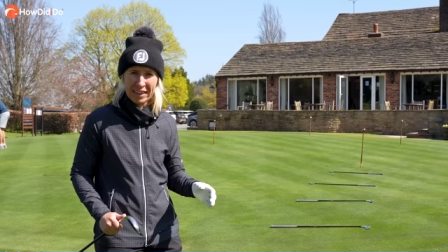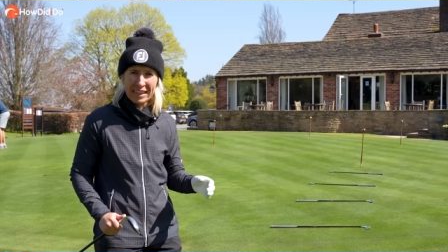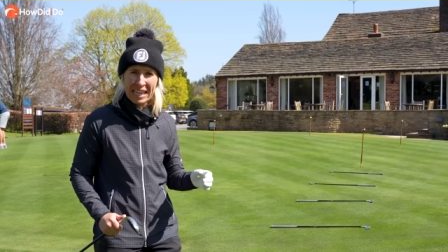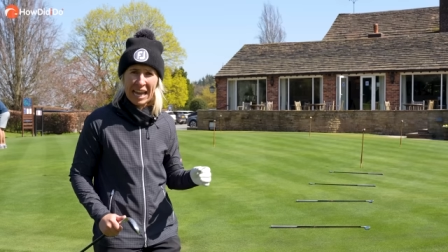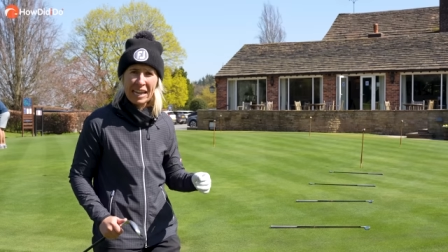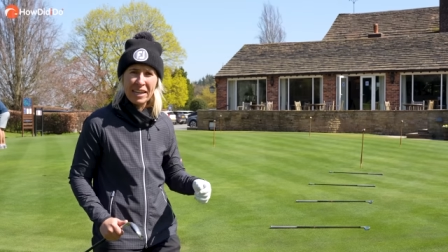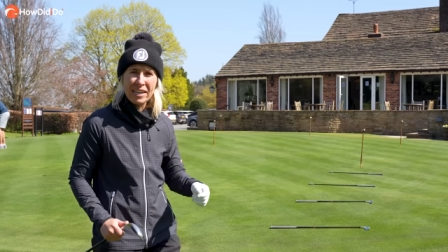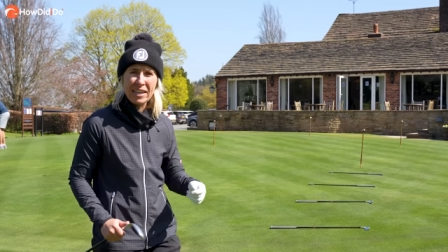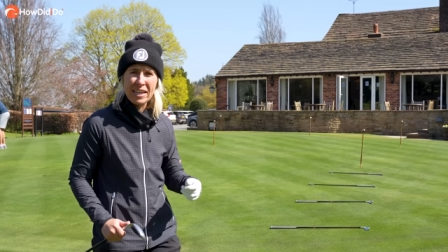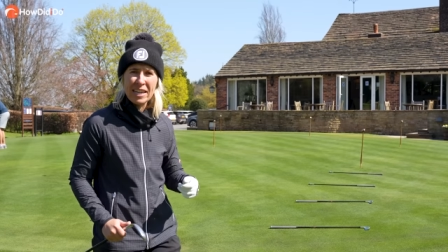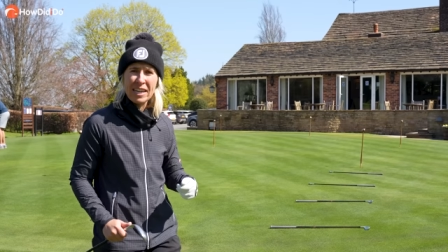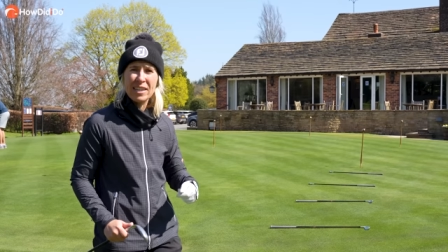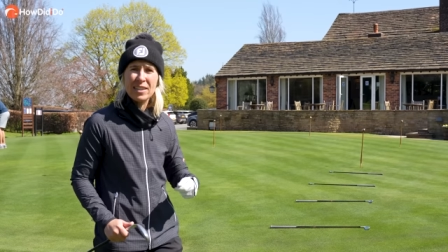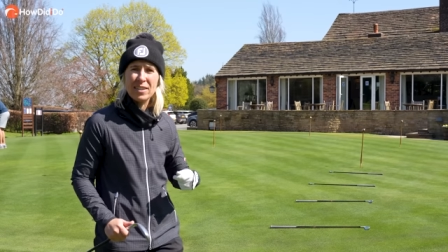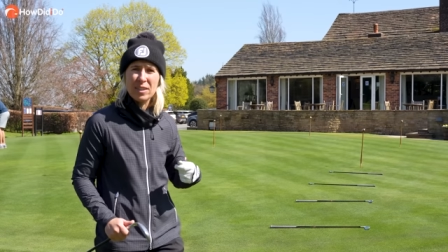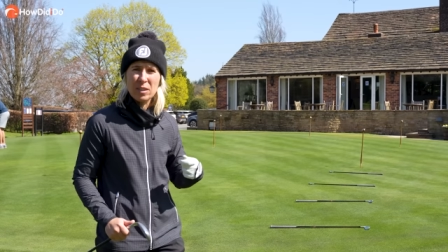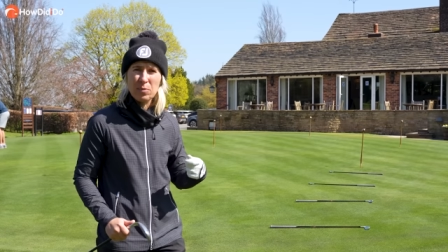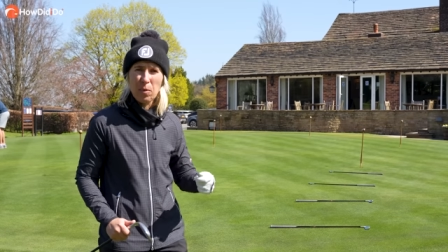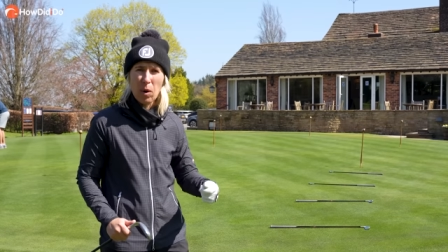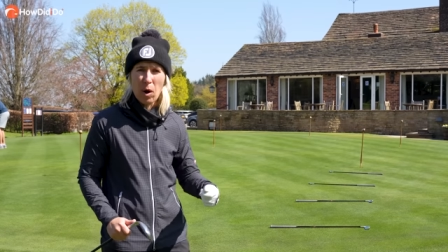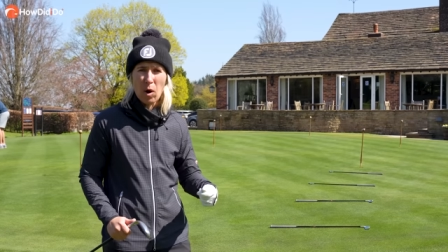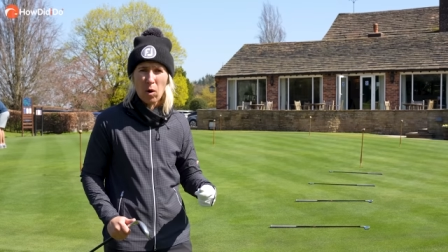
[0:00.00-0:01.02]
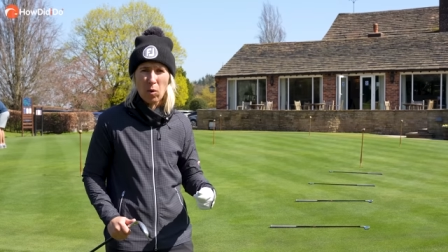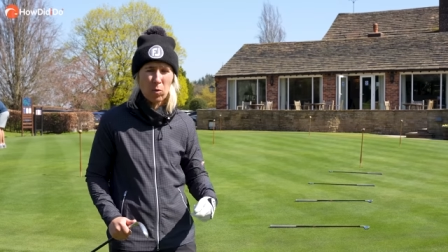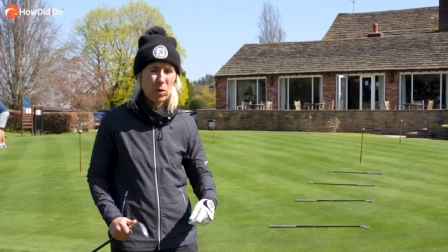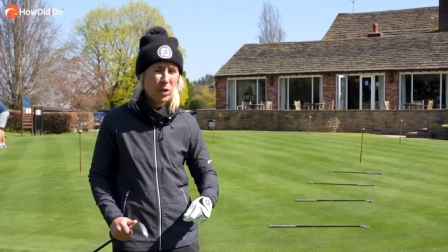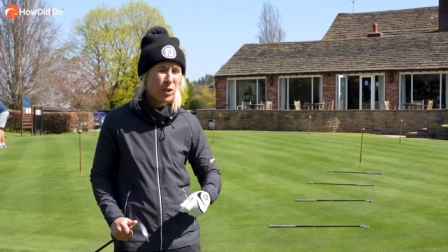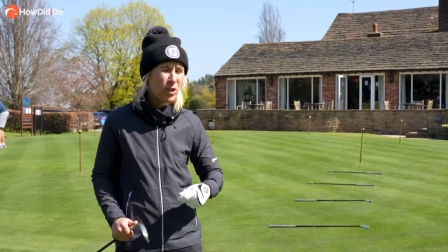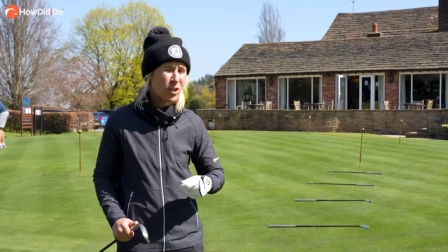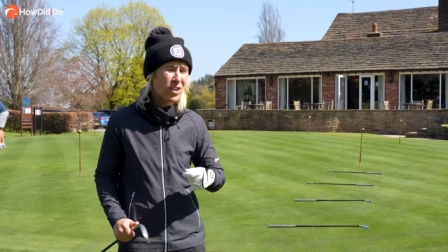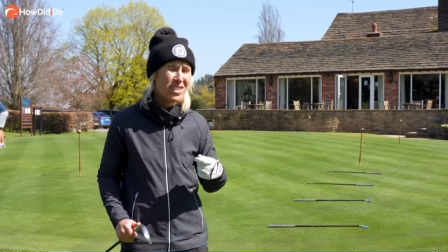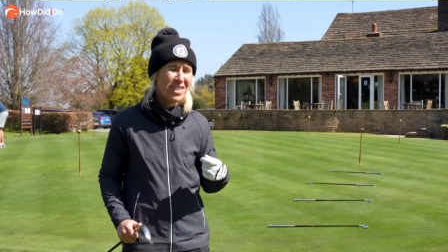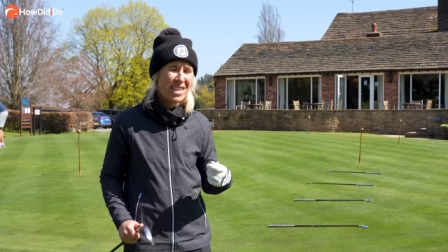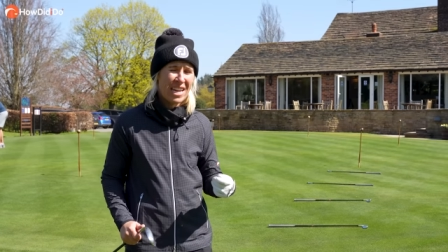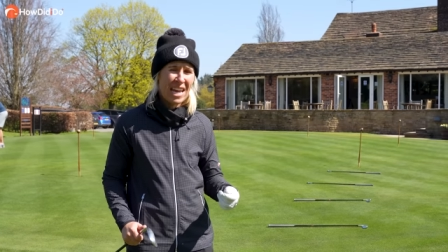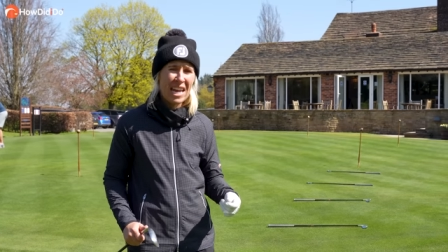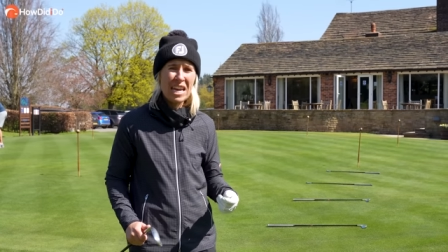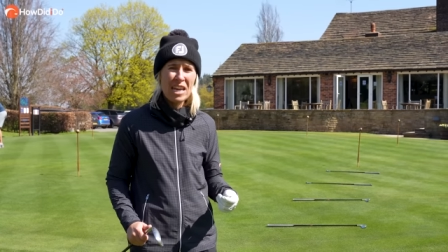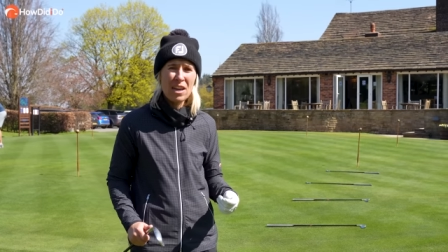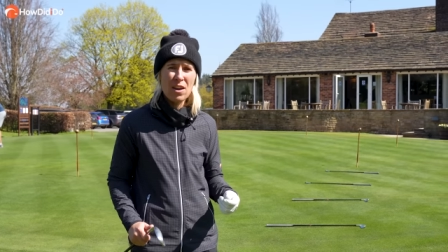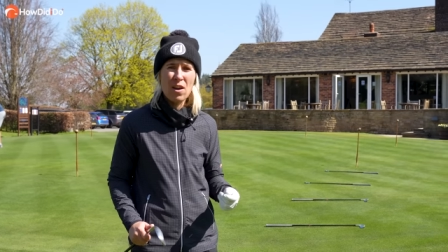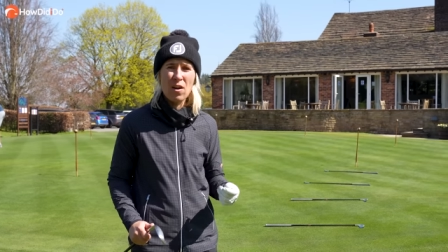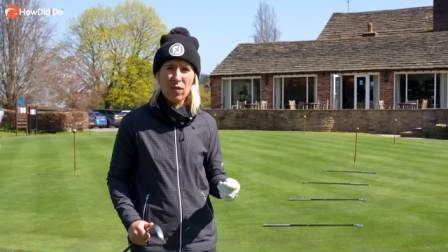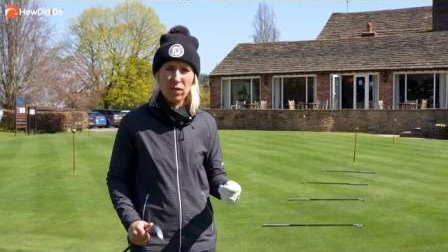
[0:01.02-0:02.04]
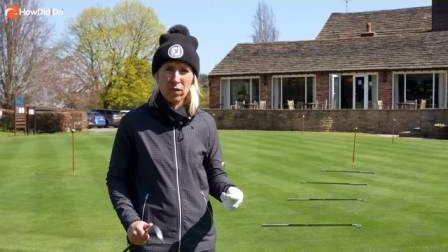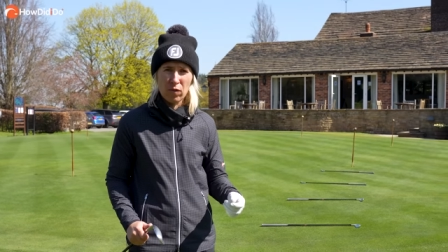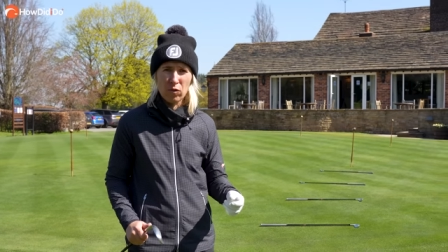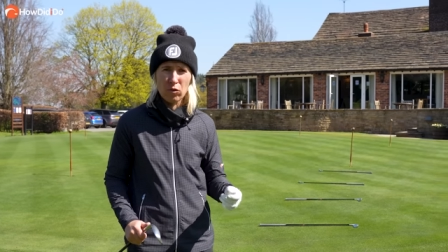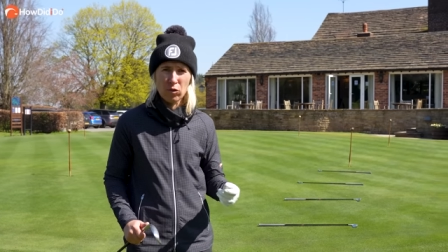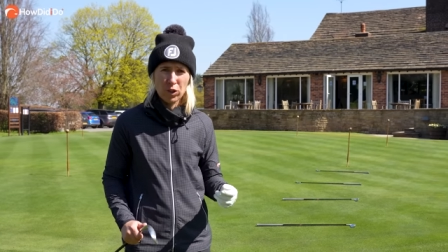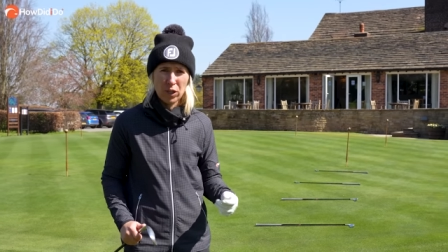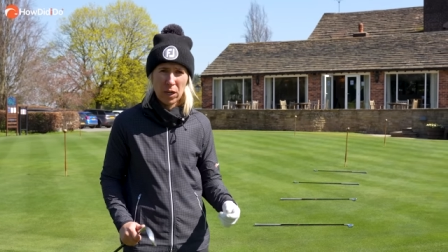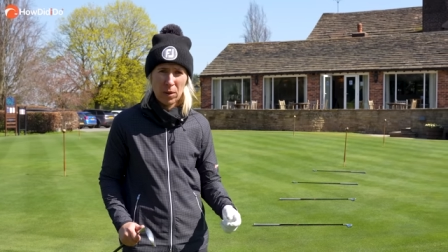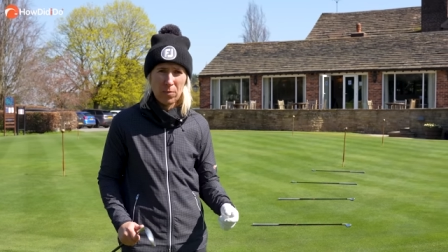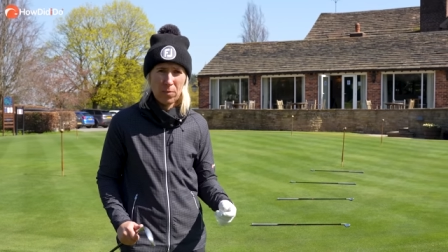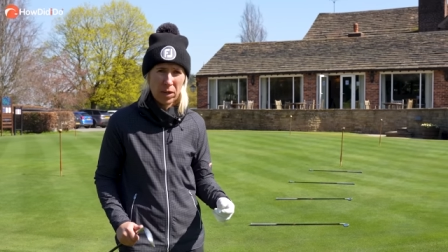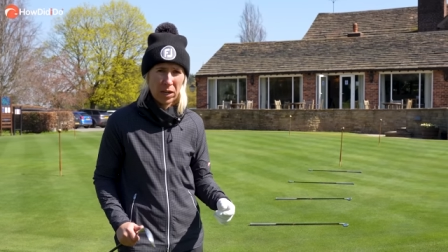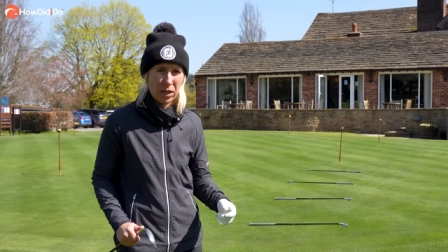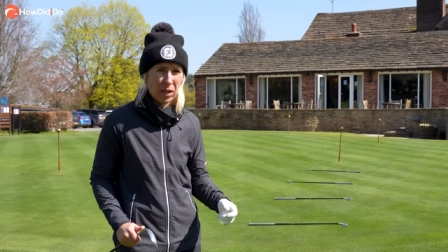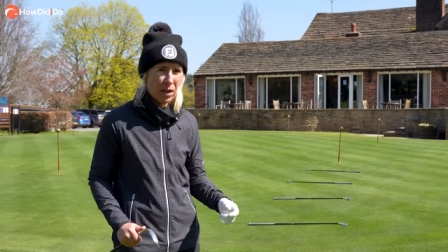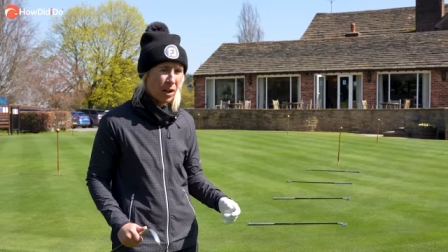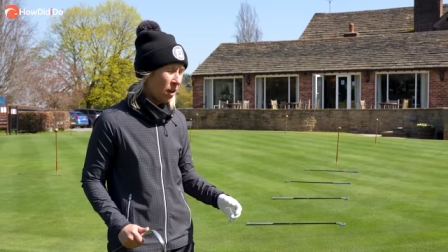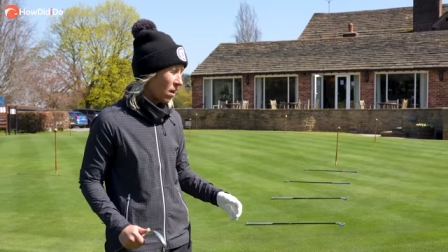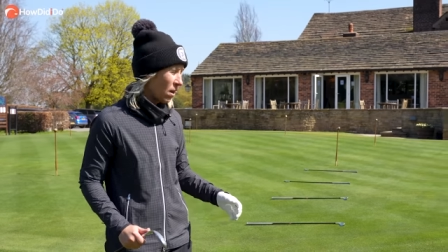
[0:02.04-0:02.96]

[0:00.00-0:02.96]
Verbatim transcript: landing spot, which is key for chipping.